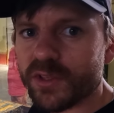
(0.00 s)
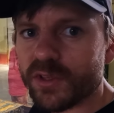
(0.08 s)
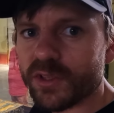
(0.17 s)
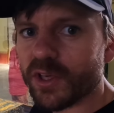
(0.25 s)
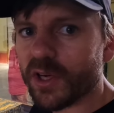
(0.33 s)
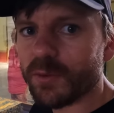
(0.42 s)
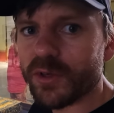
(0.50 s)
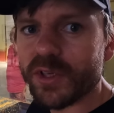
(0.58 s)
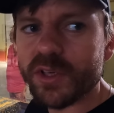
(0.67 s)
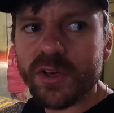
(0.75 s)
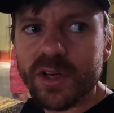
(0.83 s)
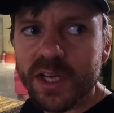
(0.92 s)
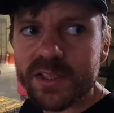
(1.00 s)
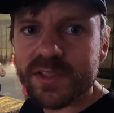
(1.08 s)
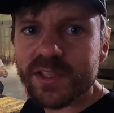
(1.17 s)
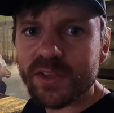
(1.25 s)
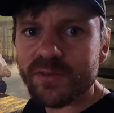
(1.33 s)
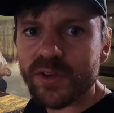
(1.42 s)
Tutankhamun. You're not allowed to
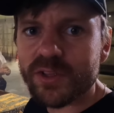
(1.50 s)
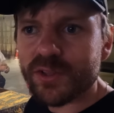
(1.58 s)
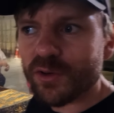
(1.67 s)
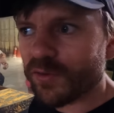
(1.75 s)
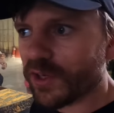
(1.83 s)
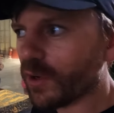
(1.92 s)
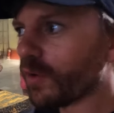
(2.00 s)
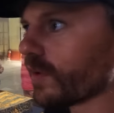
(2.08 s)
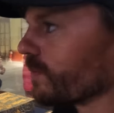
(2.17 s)
take a photo or video of